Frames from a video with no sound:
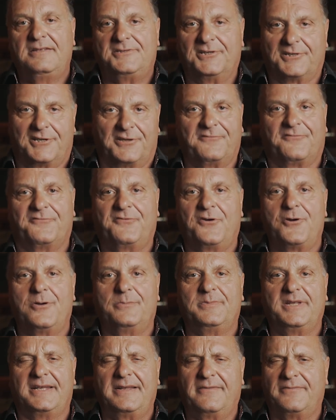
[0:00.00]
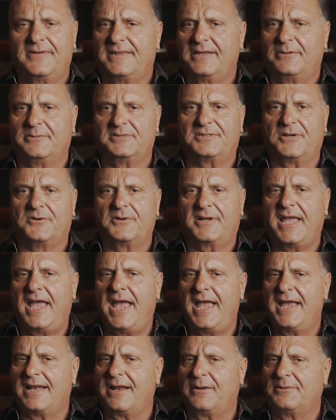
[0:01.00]
to confirm that everything was
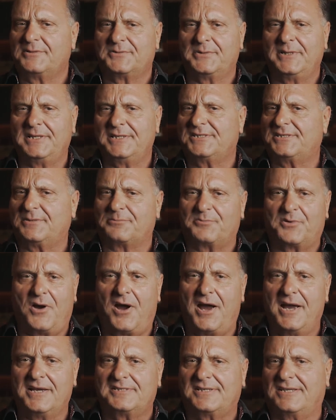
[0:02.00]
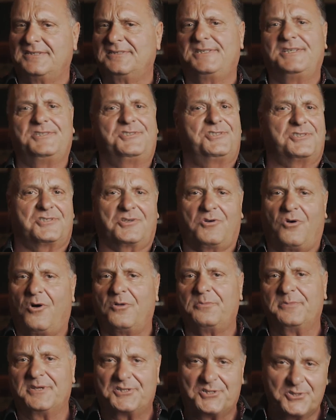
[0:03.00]
okay, and I was really surprised because he had just
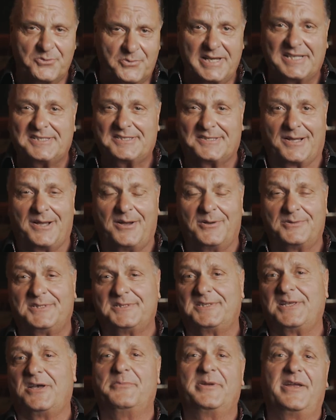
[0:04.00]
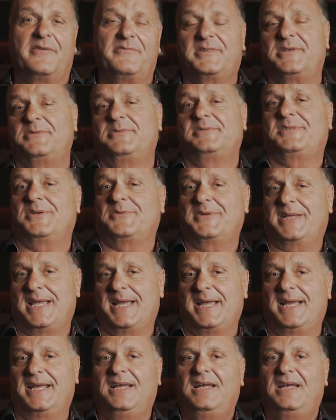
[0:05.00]
called me 2 weeks ago to tell me everything was okay.